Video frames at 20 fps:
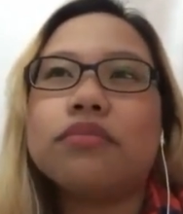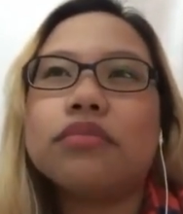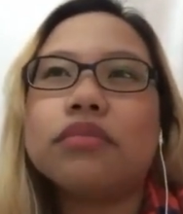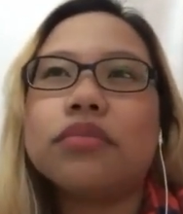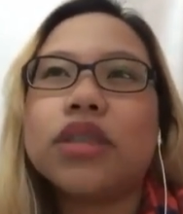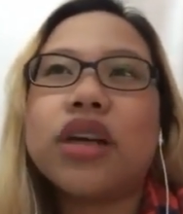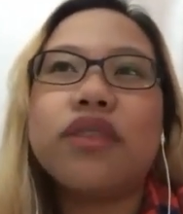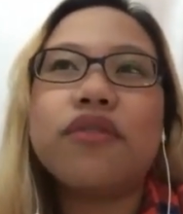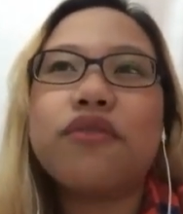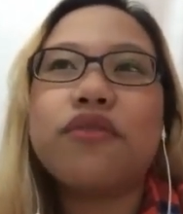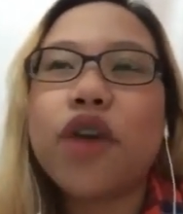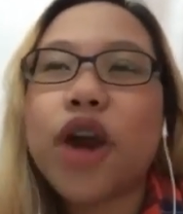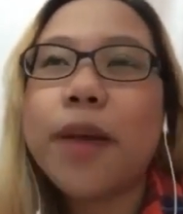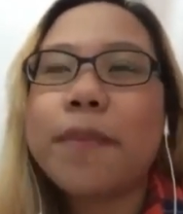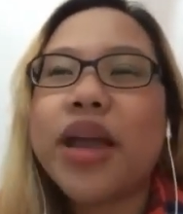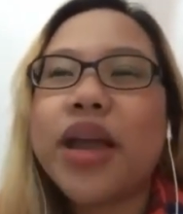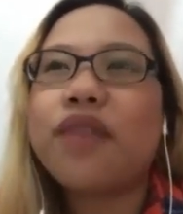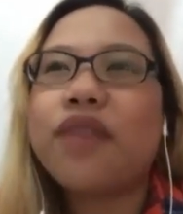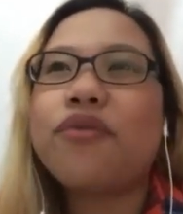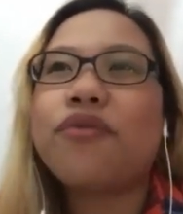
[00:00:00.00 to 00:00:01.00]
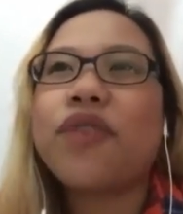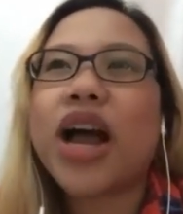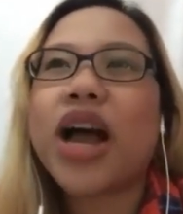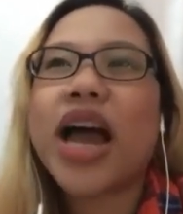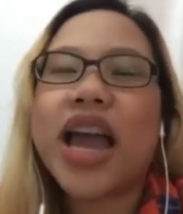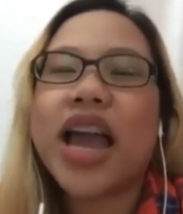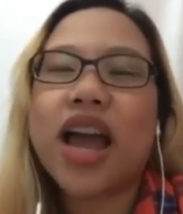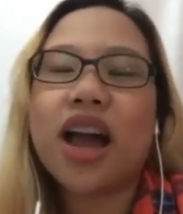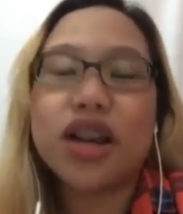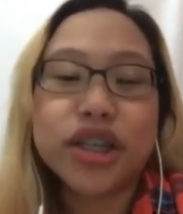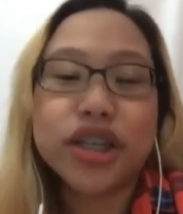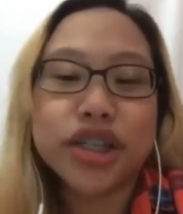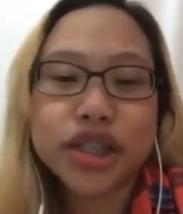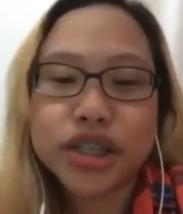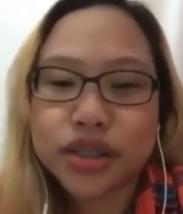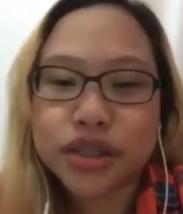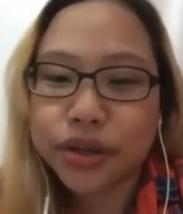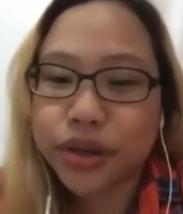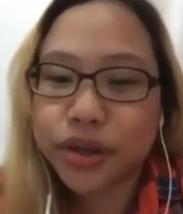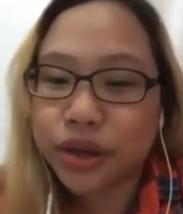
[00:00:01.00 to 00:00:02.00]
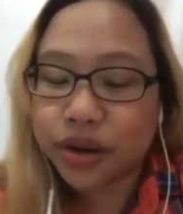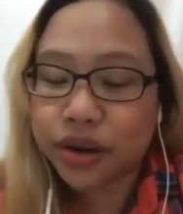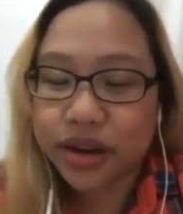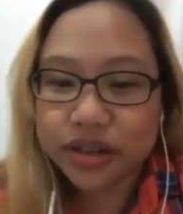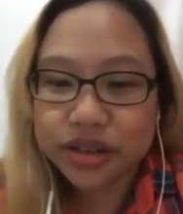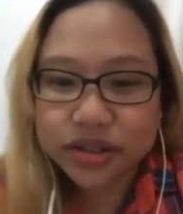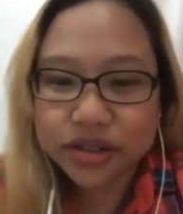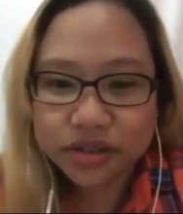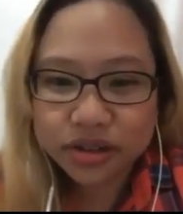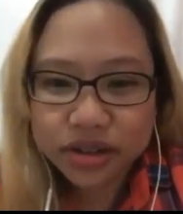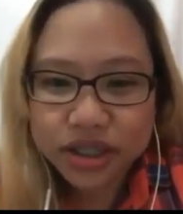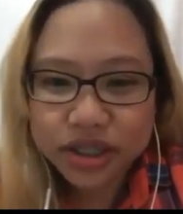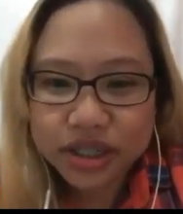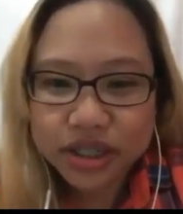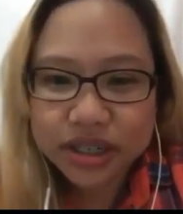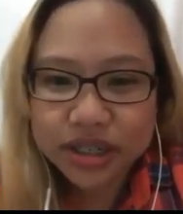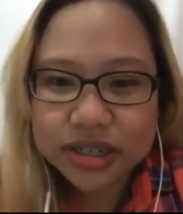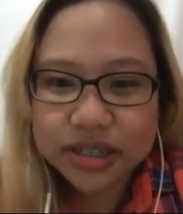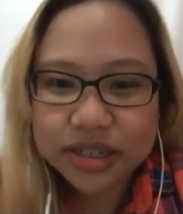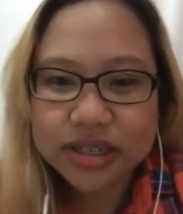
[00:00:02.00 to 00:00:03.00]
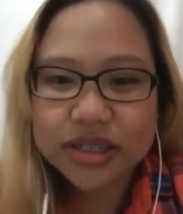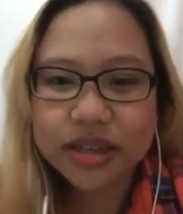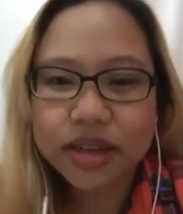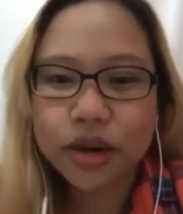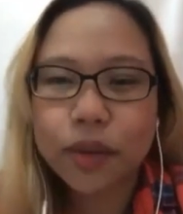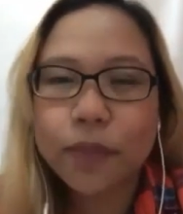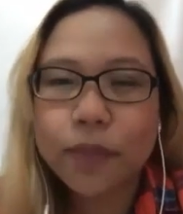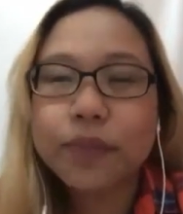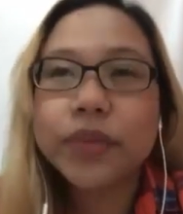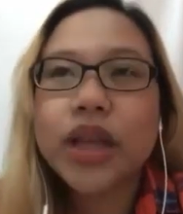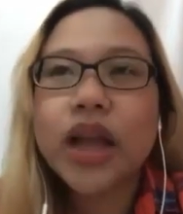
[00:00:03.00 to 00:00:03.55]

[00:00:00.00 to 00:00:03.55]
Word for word: confirm if I understood your instructions, you know.